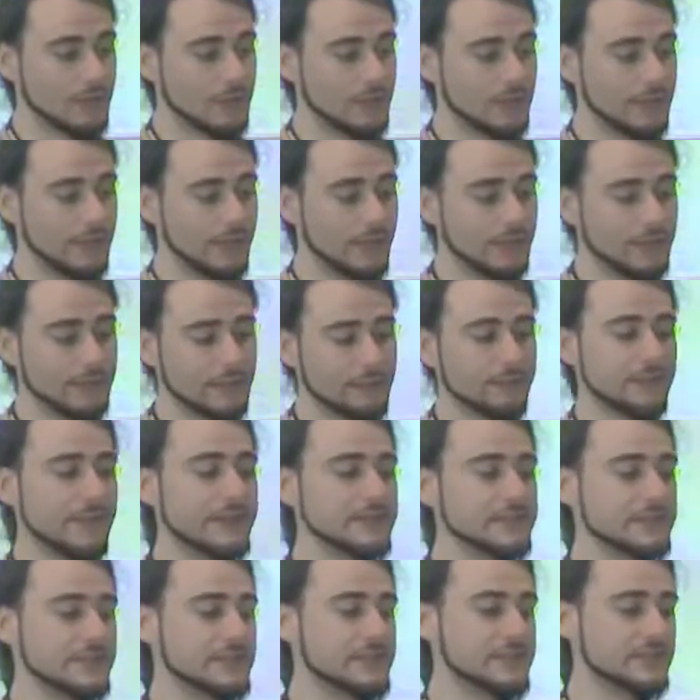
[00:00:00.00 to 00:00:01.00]
the
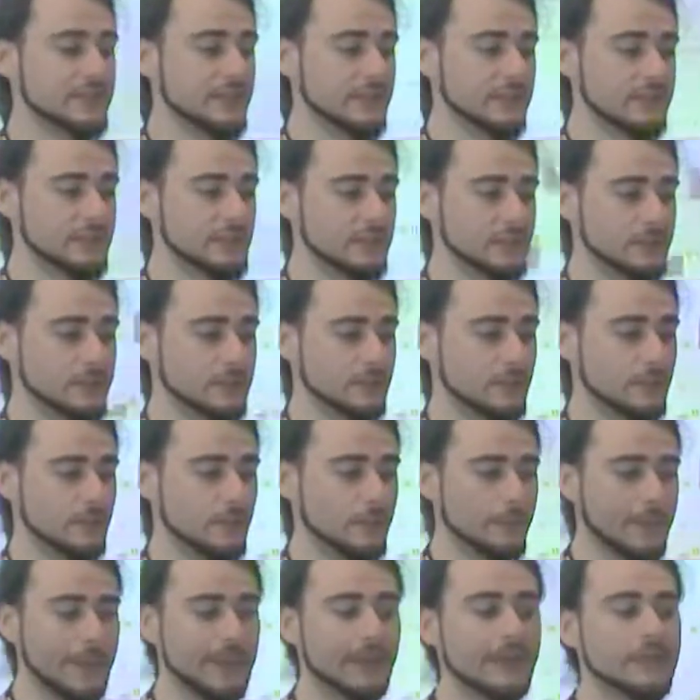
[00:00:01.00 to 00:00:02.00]
interface is, is
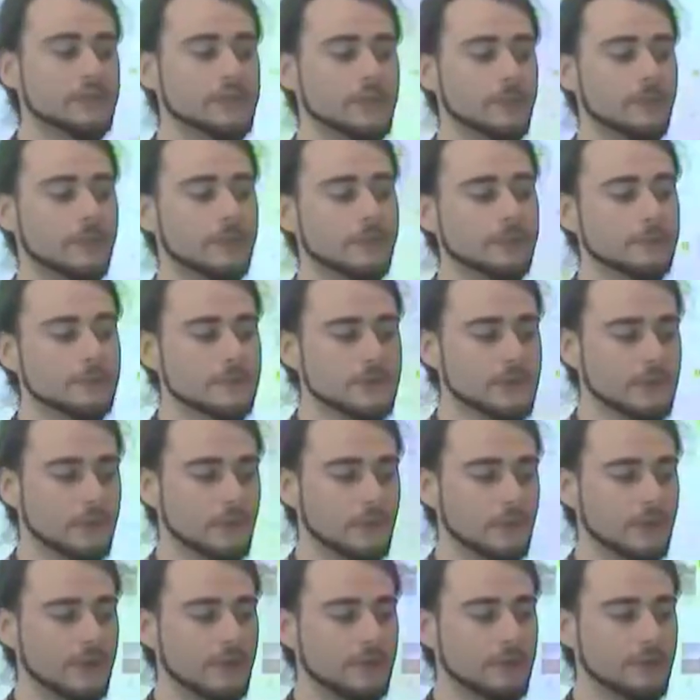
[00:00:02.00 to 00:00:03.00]
manageable. So
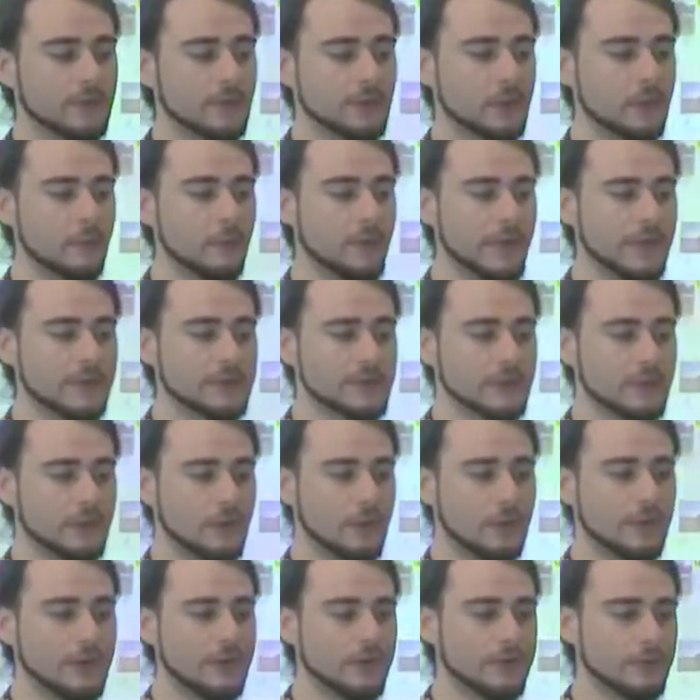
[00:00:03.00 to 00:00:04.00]
even though we are
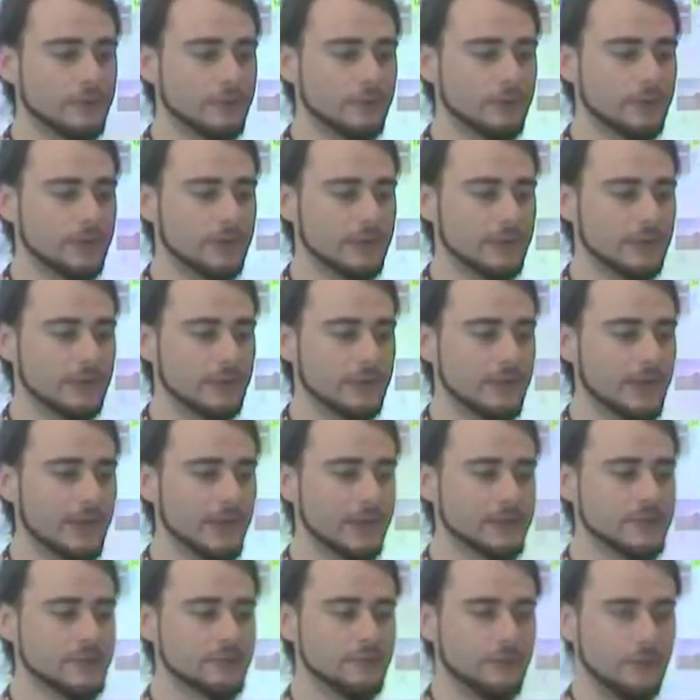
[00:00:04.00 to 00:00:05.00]
scrolling through a, a
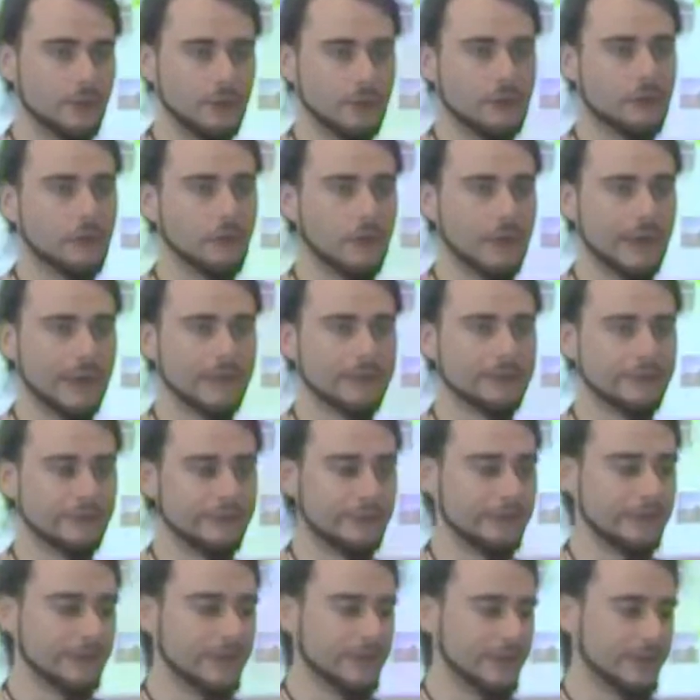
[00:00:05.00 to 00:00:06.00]
large photo
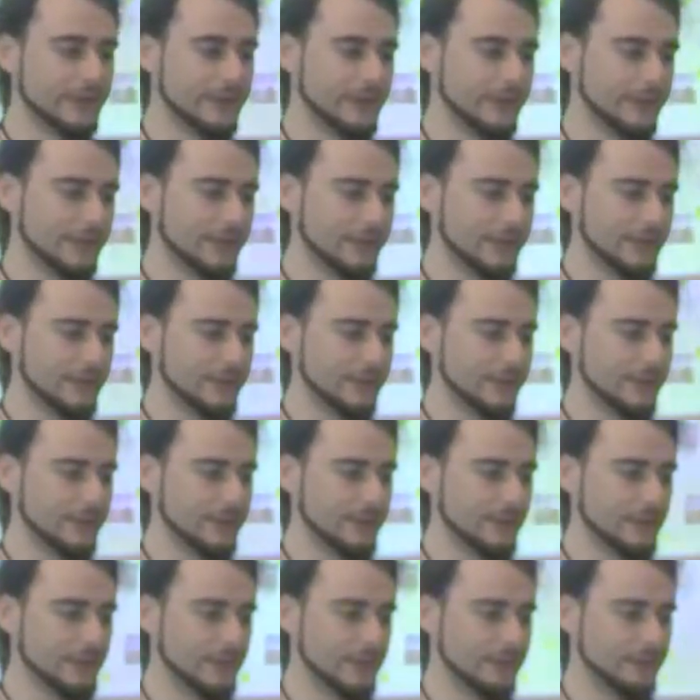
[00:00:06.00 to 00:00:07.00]
collection, uh,
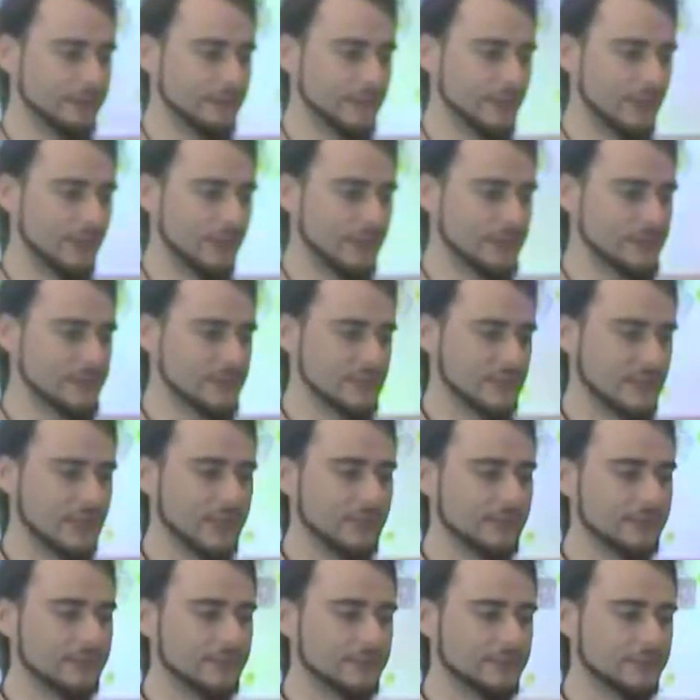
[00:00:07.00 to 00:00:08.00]
it's
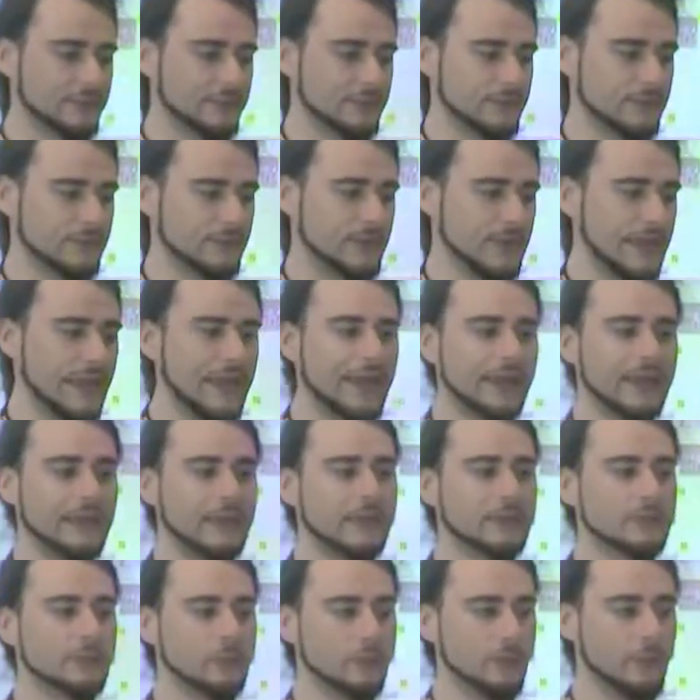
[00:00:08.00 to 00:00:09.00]
not
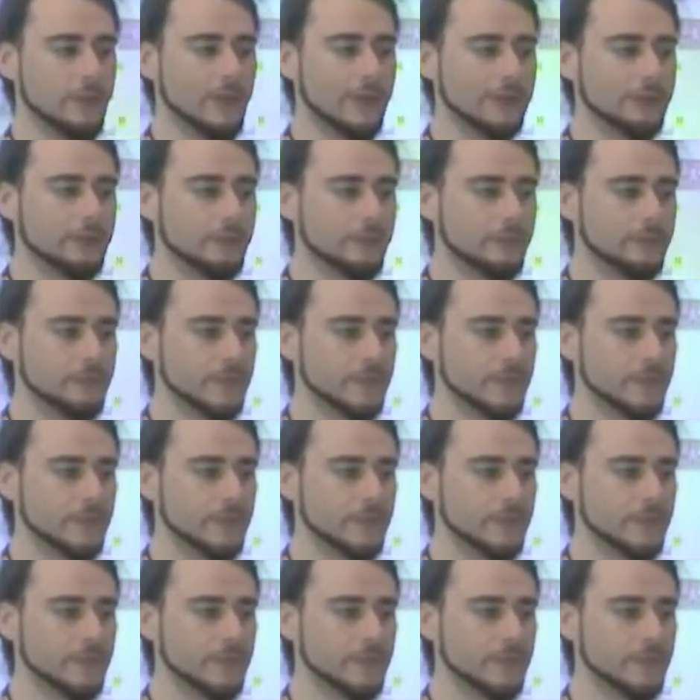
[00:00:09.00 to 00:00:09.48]
lagging too much.